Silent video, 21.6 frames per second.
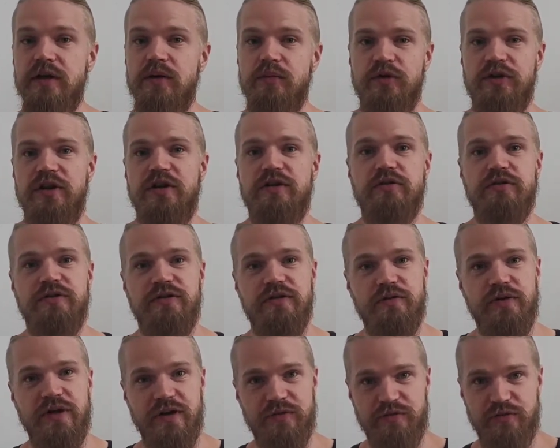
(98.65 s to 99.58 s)
But then you
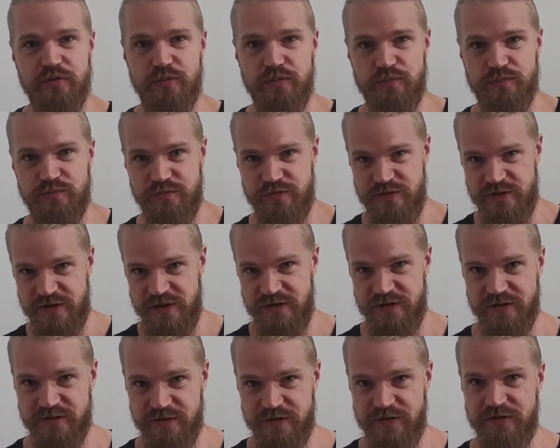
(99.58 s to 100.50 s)
still have to take
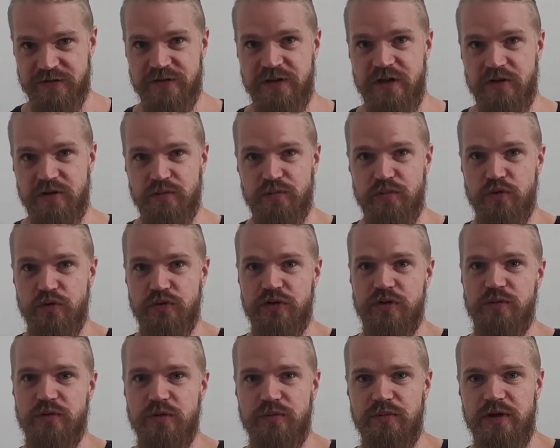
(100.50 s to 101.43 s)
the dishes out and put
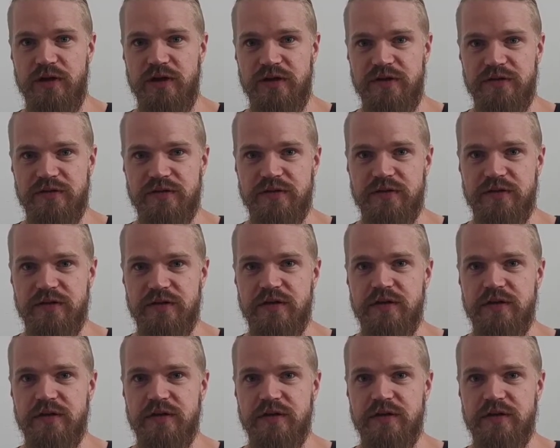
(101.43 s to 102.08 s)
them in place.